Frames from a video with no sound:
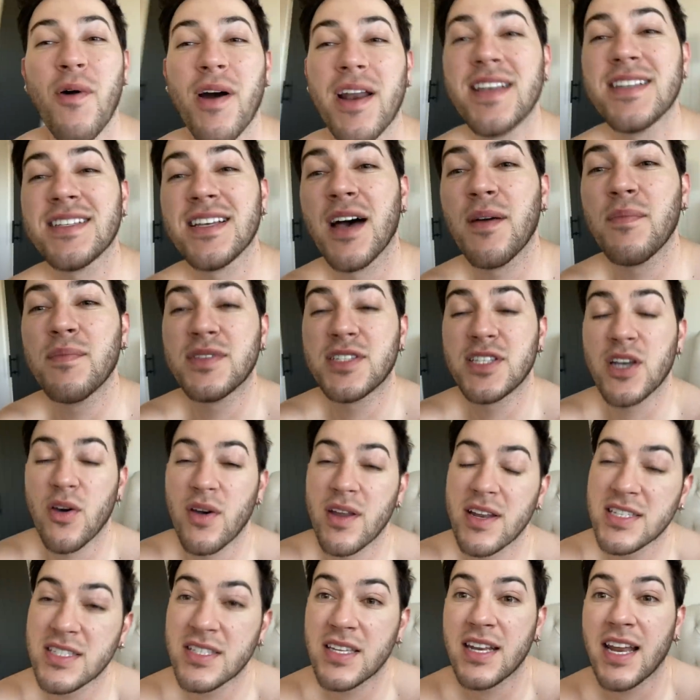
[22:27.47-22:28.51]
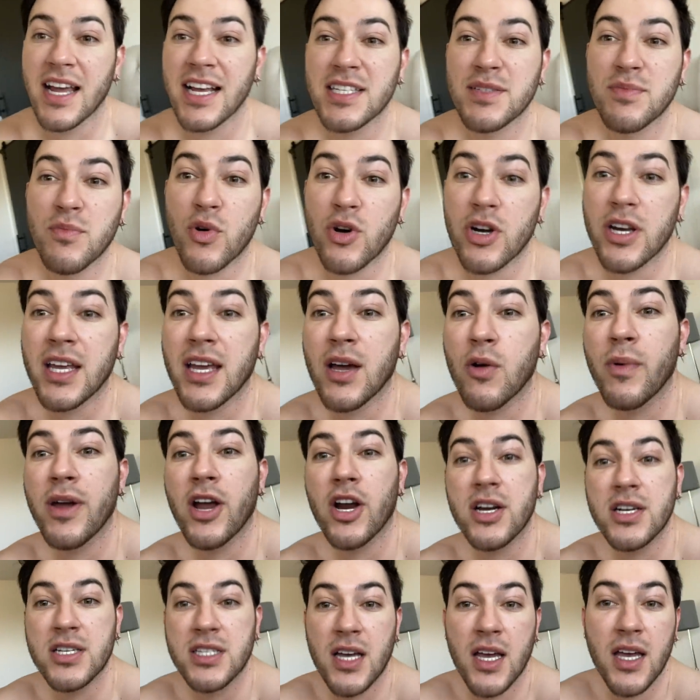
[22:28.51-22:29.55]
What is up? So it is the next morning. We
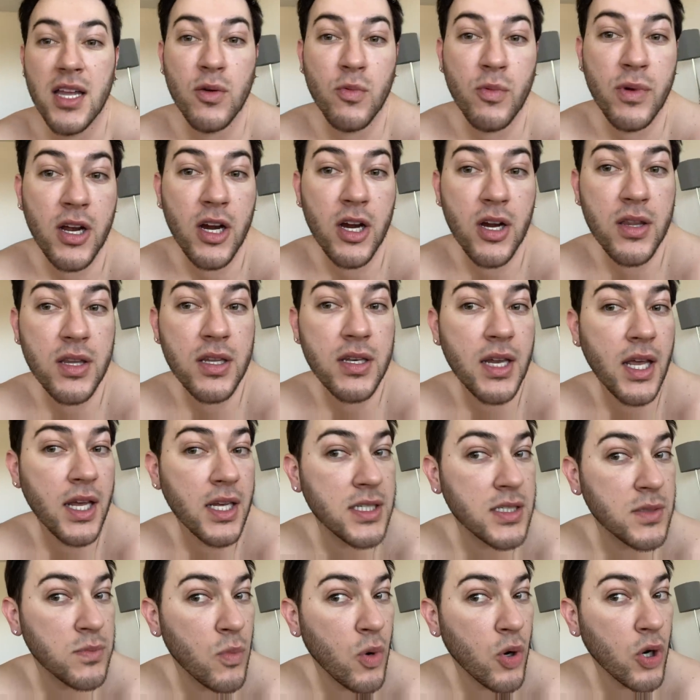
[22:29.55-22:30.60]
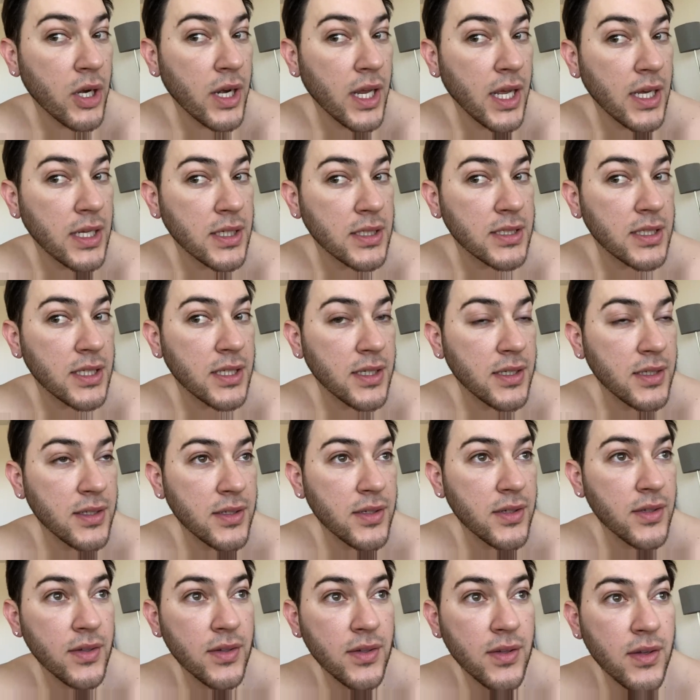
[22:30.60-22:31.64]
are done. We are the next morning
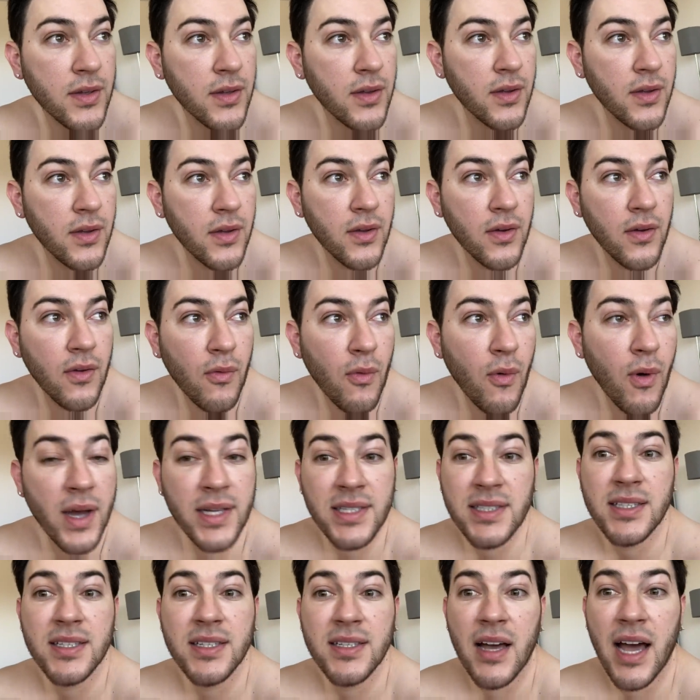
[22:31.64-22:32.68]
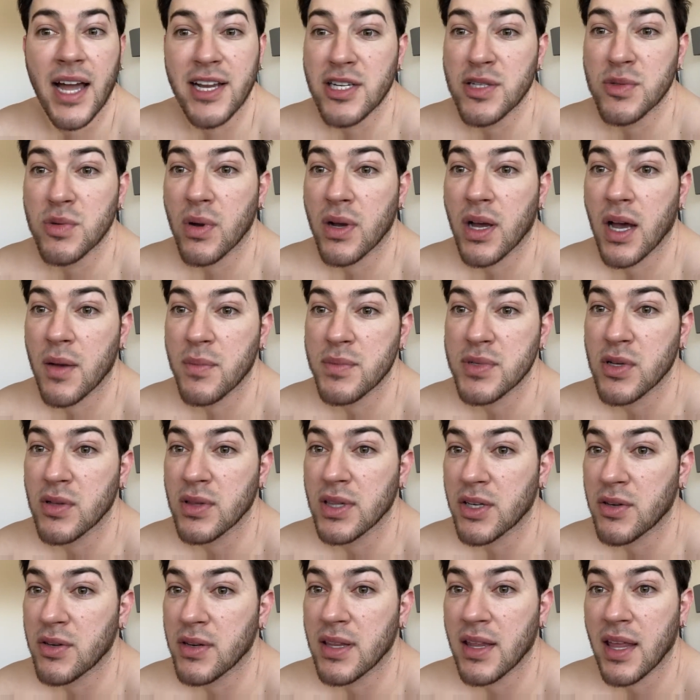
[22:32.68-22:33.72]
what? I just woke up, so
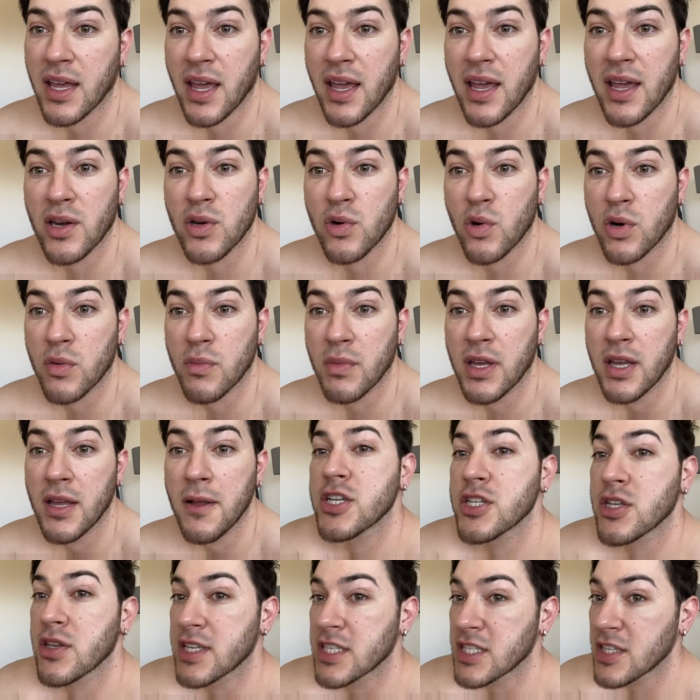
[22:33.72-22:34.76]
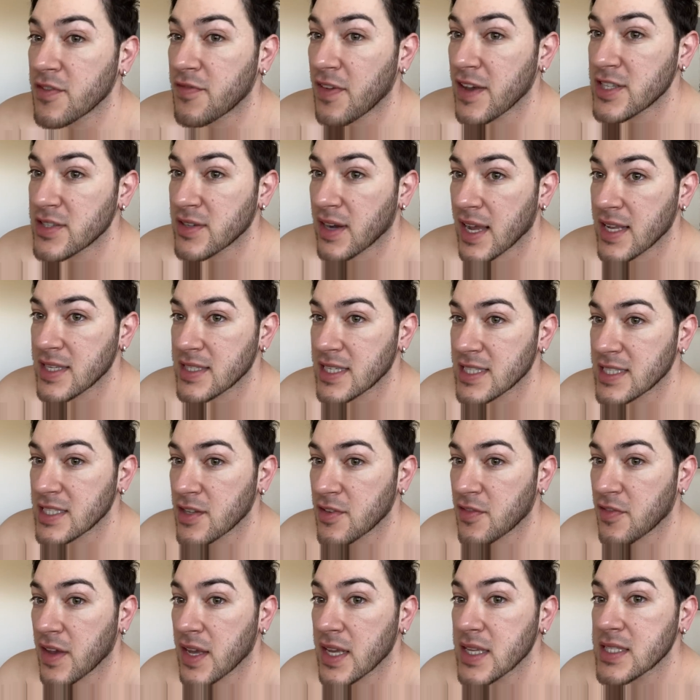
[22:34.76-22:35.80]
literally like ignore me. So this is the face, you guys. This is
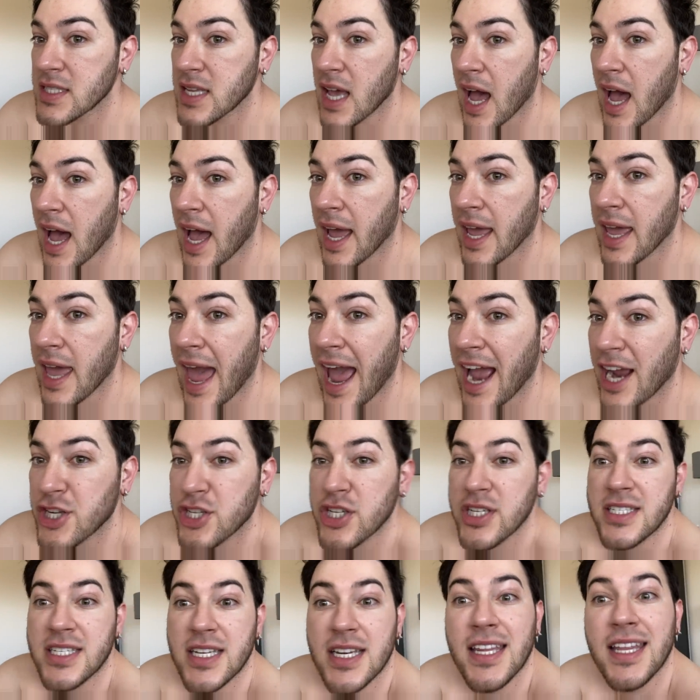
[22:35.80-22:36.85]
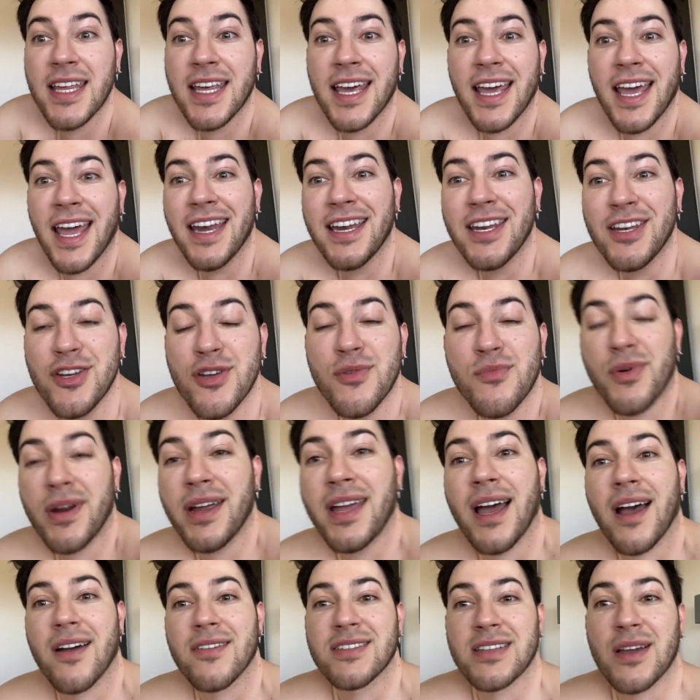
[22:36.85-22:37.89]
the face. I actually didn't get any new
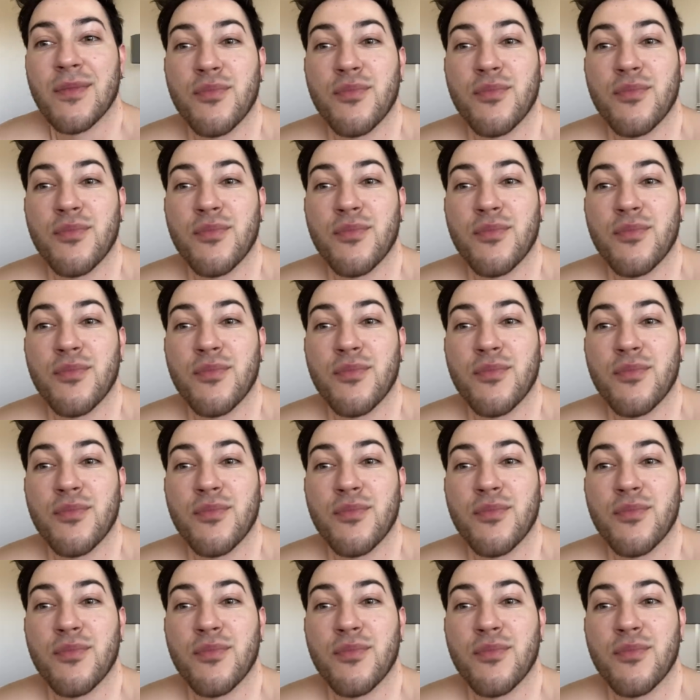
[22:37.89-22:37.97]
breakouts.